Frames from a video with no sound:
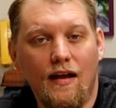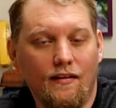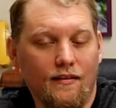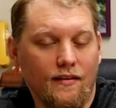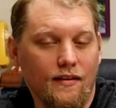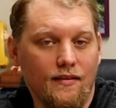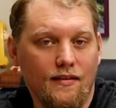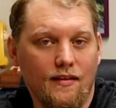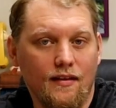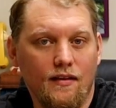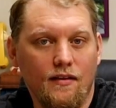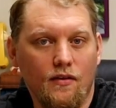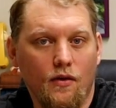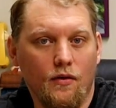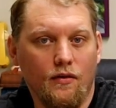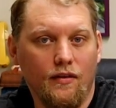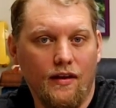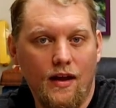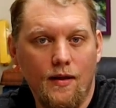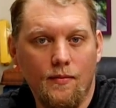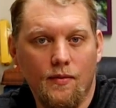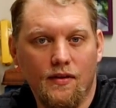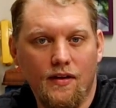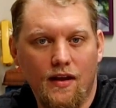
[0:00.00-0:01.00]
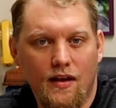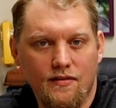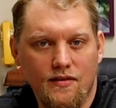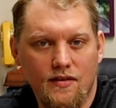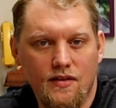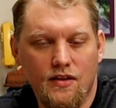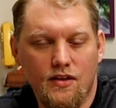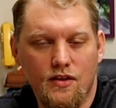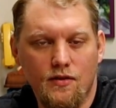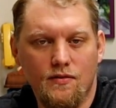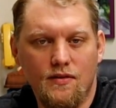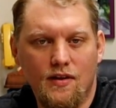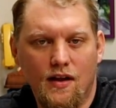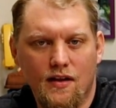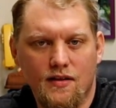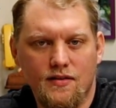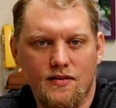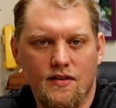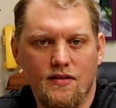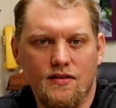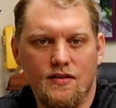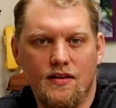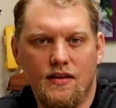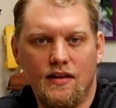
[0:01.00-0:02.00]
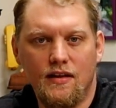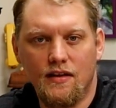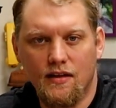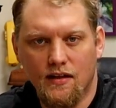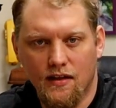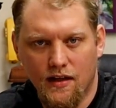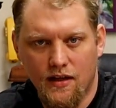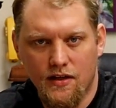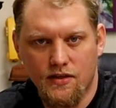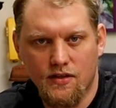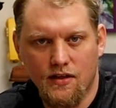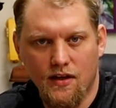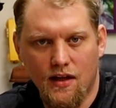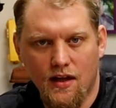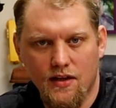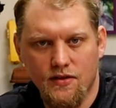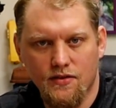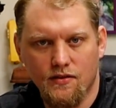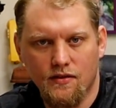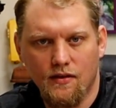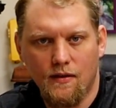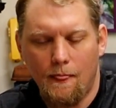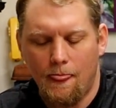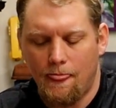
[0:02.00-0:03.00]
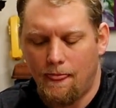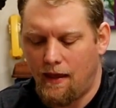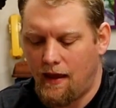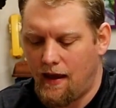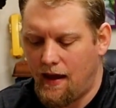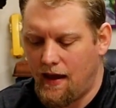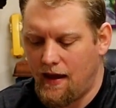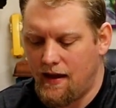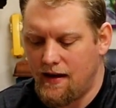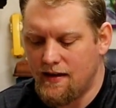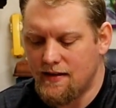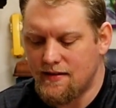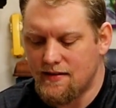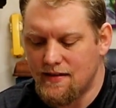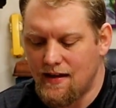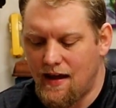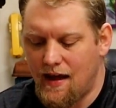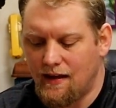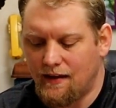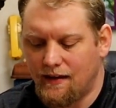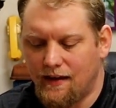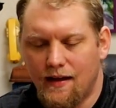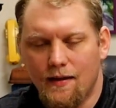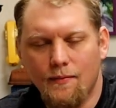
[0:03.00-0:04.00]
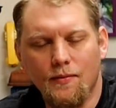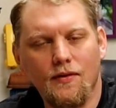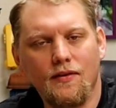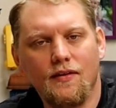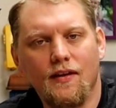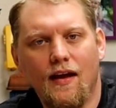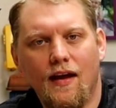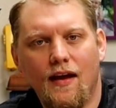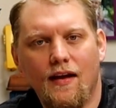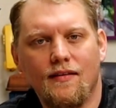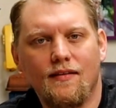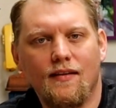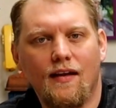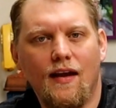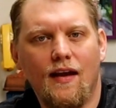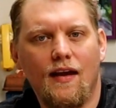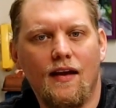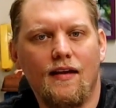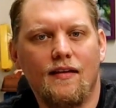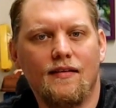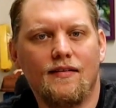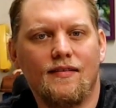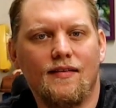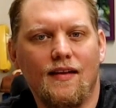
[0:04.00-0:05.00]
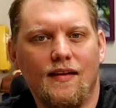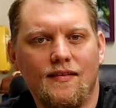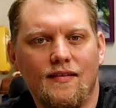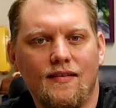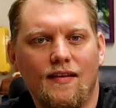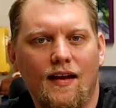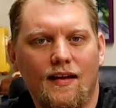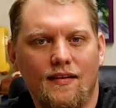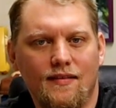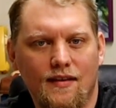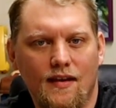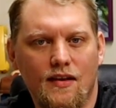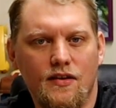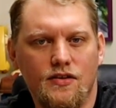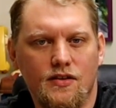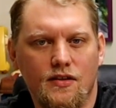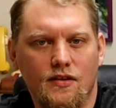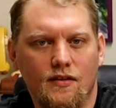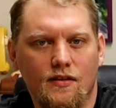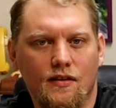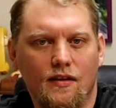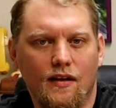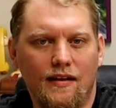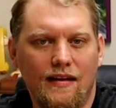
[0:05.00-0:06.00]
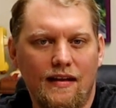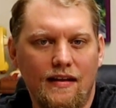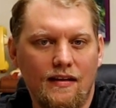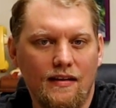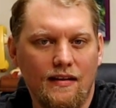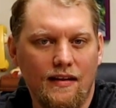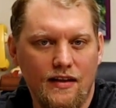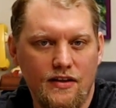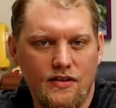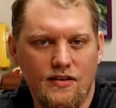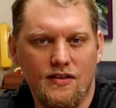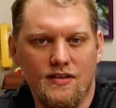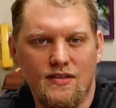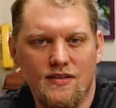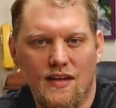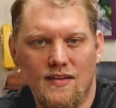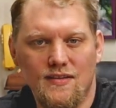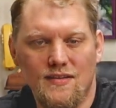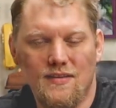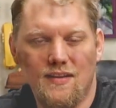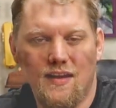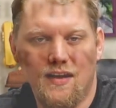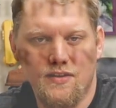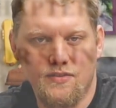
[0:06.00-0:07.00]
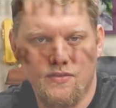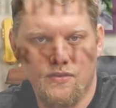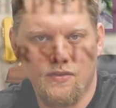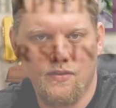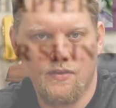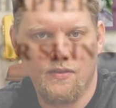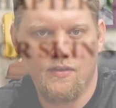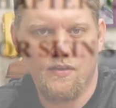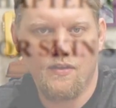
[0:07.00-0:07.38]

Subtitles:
listed or labeled as an acute toxicity inhalation hazard, and it's not labeled as a sensitization, an inhalation sensitizer.